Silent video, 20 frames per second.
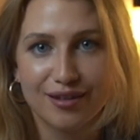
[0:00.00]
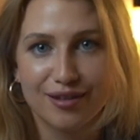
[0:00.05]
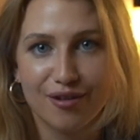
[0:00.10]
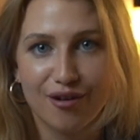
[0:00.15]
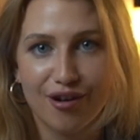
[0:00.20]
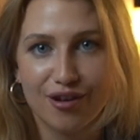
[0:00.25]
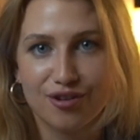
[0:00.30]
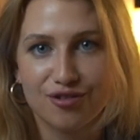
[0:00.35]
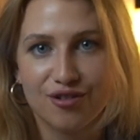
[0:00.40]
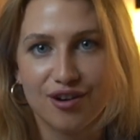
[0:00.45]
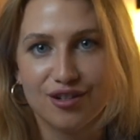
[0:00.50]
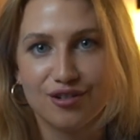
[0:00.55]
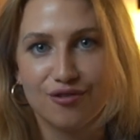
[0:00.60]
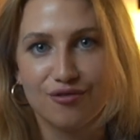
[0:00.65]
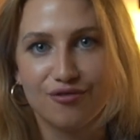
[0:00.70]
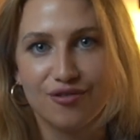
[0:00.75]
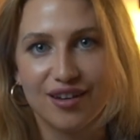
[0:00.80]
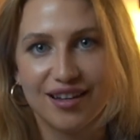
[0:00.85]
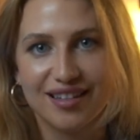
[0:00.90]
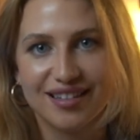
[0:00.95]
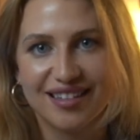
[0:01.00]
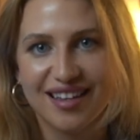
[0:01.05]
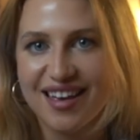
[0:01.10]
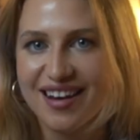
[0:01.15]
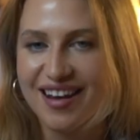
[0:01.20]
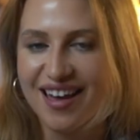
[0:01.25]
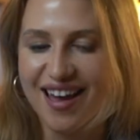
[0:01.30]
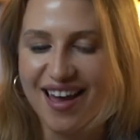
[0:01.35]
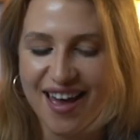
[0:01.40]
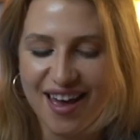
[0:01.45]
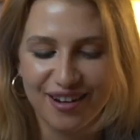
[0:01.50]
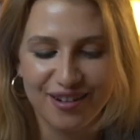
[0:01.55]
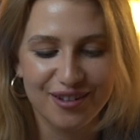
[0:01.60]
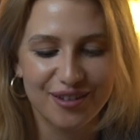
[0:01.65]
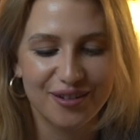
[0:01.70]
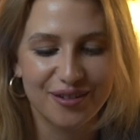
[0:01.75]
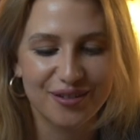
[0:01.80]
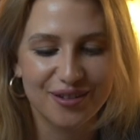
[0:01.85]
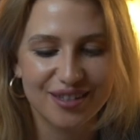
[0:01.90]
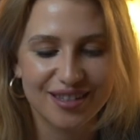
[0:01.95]
So I tried to fix it and
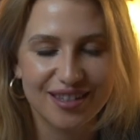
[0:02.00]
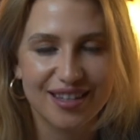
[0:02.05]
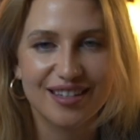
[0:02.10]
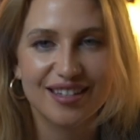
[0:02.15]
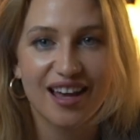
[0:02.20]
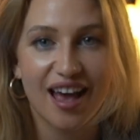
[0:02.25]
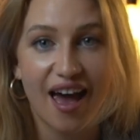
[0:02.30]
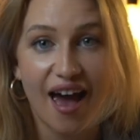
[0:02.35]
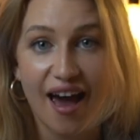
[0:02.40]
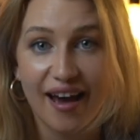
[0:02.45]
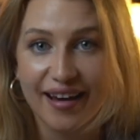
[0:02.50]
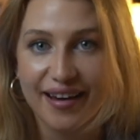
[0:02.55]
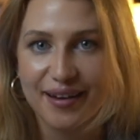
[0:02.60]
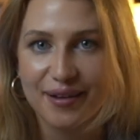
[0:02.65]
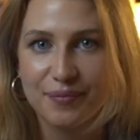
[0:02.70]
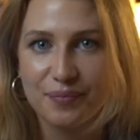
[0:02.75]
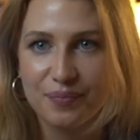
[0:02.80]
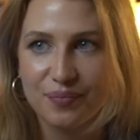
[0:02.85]
use this hack.